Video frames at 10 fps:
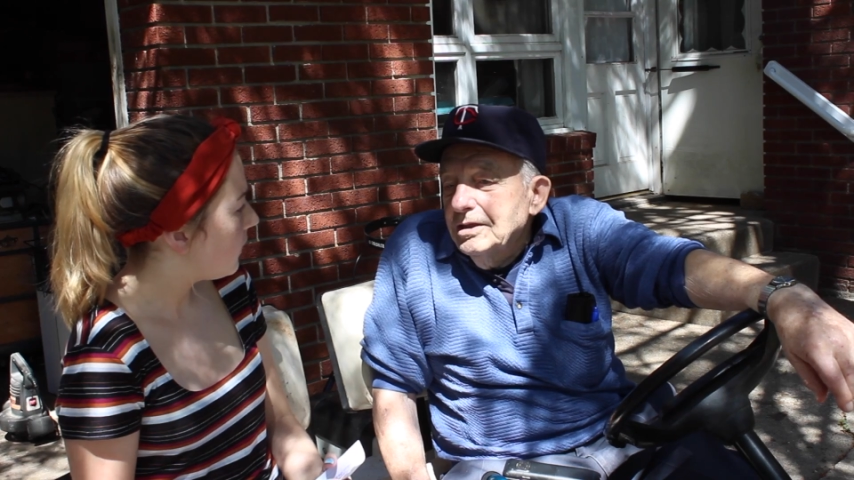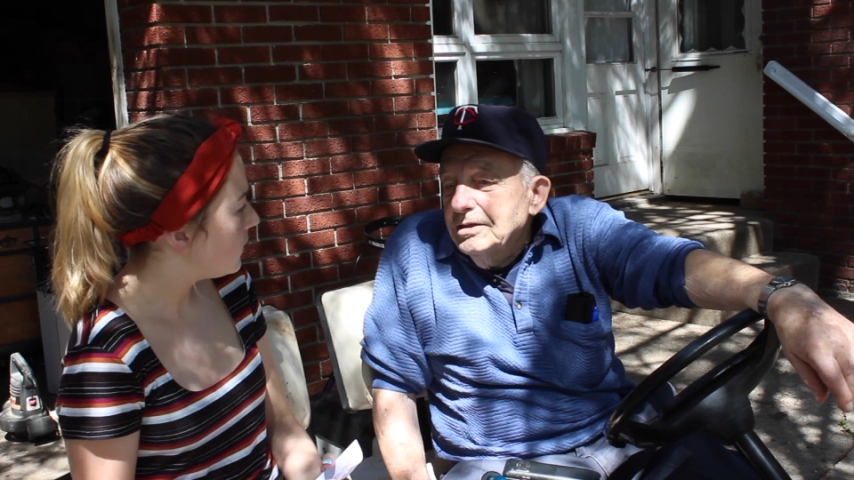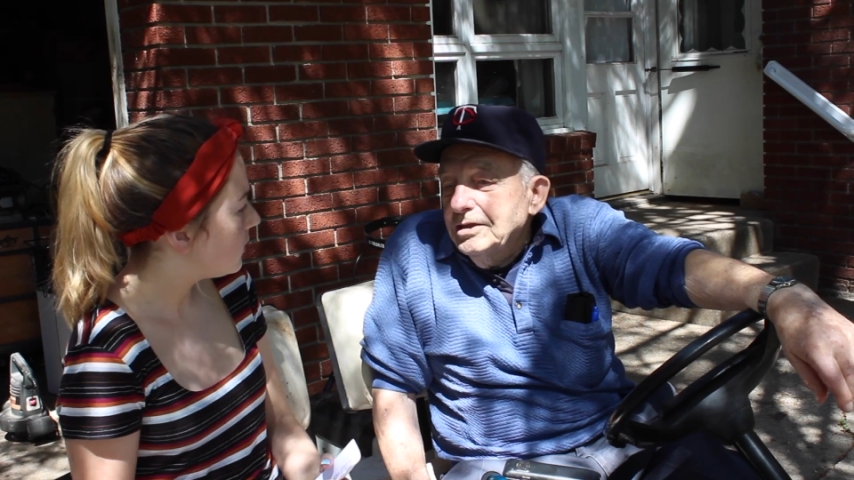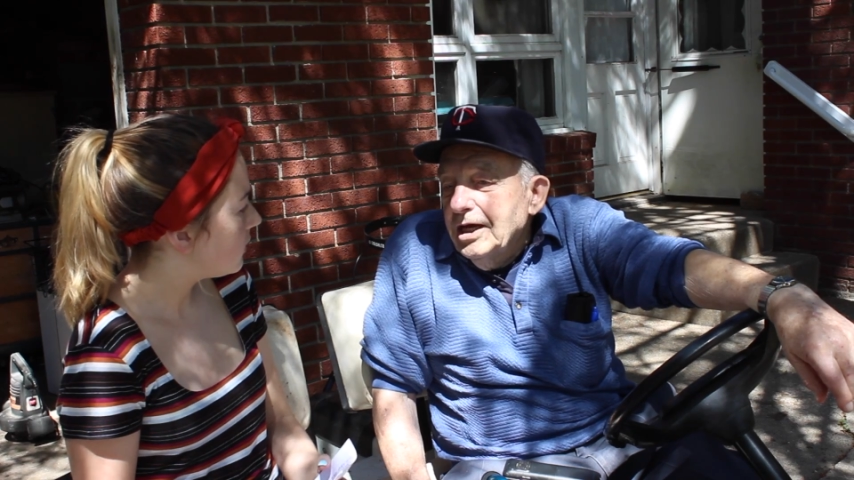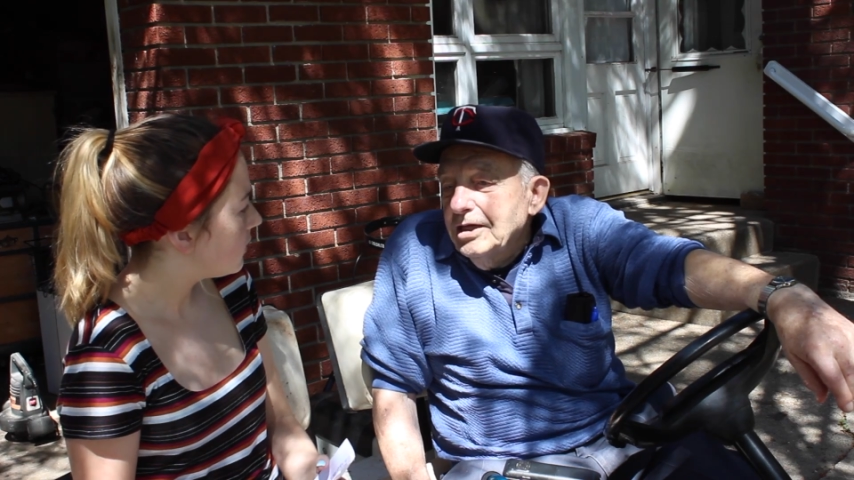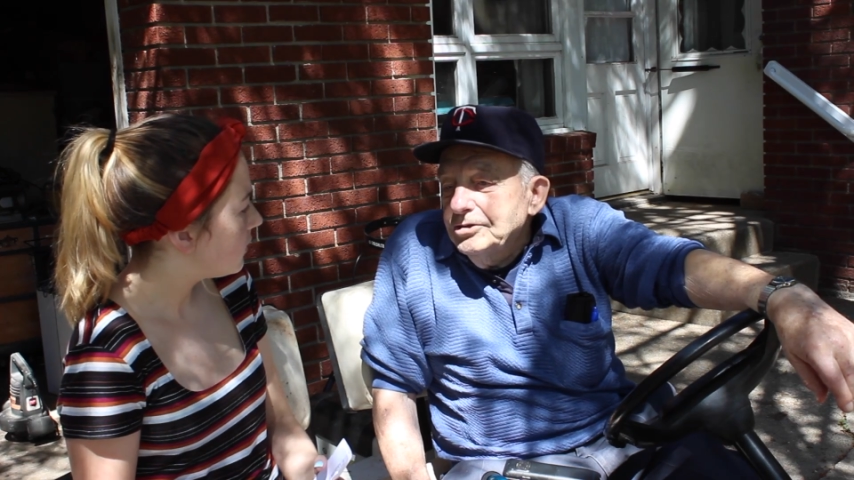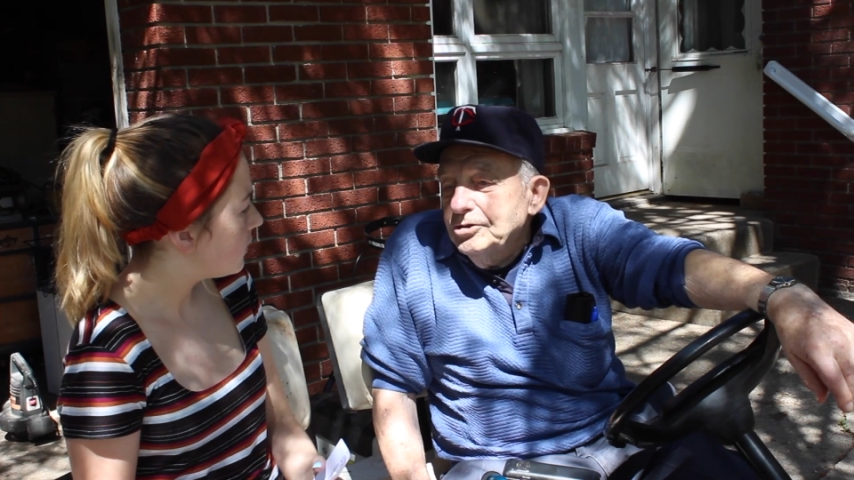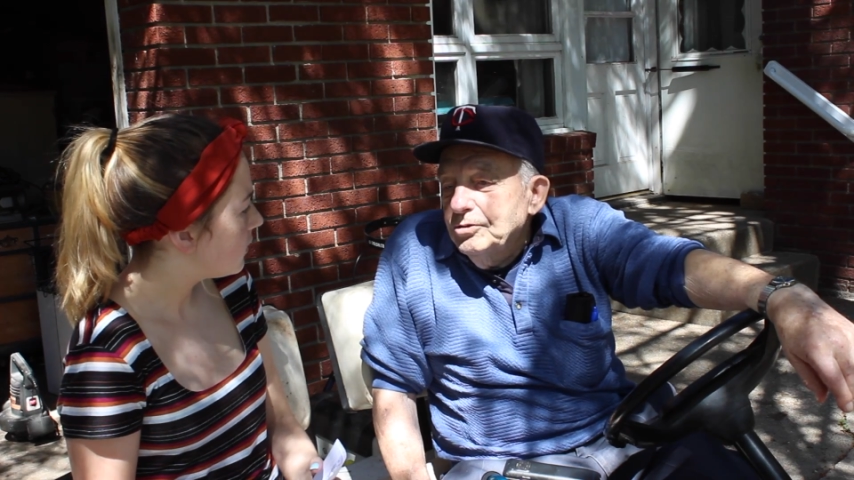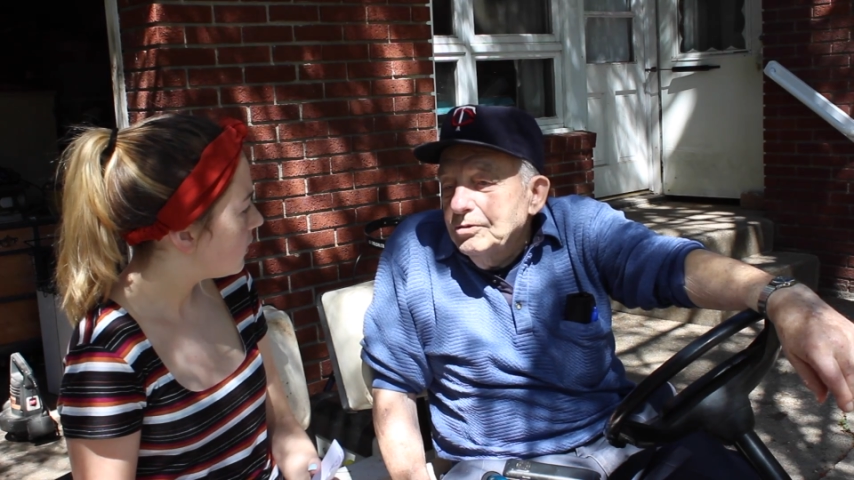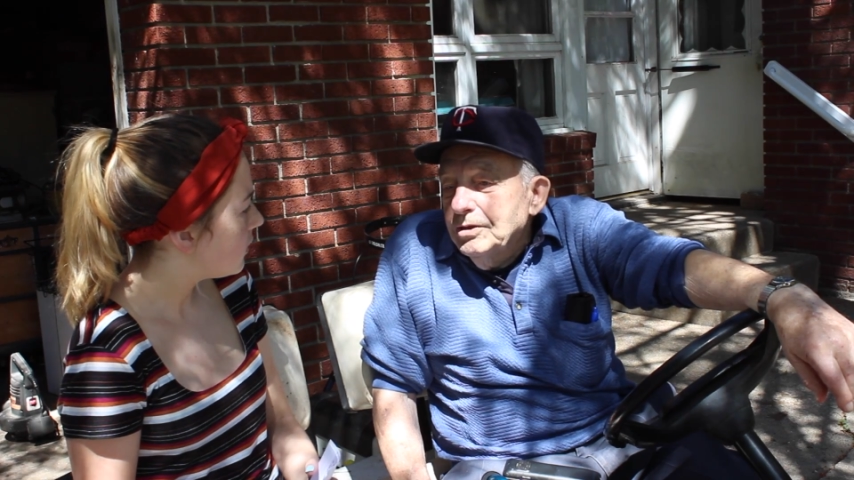
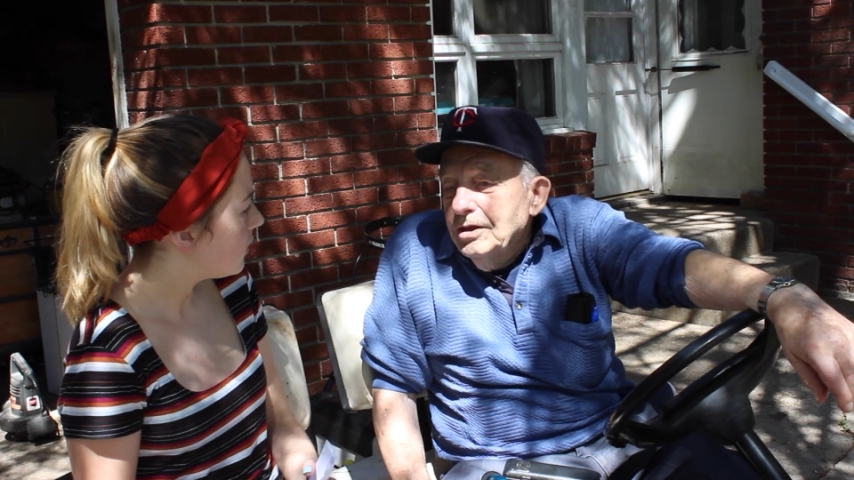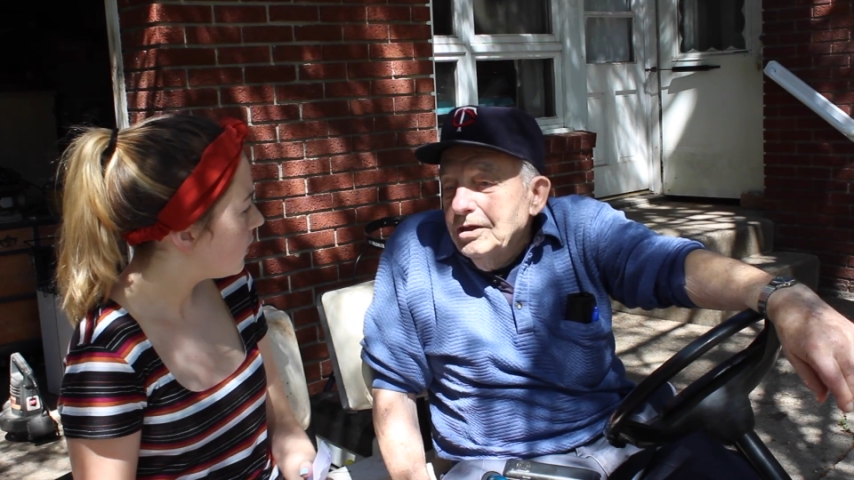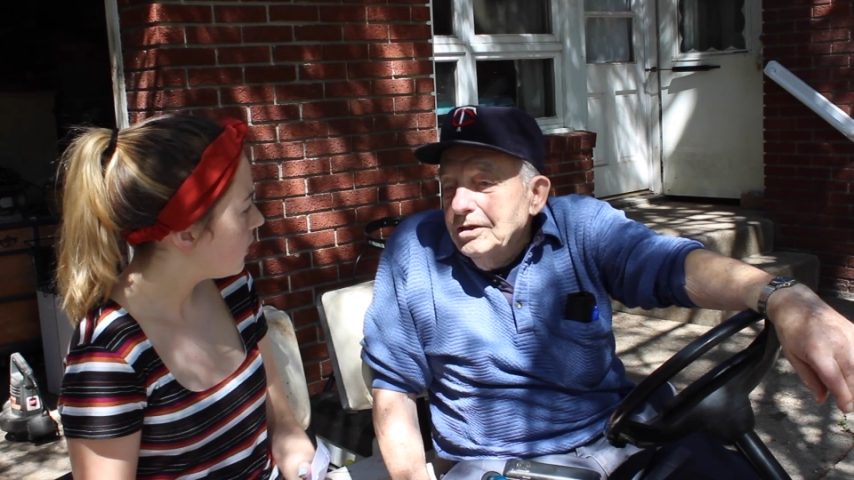attached to a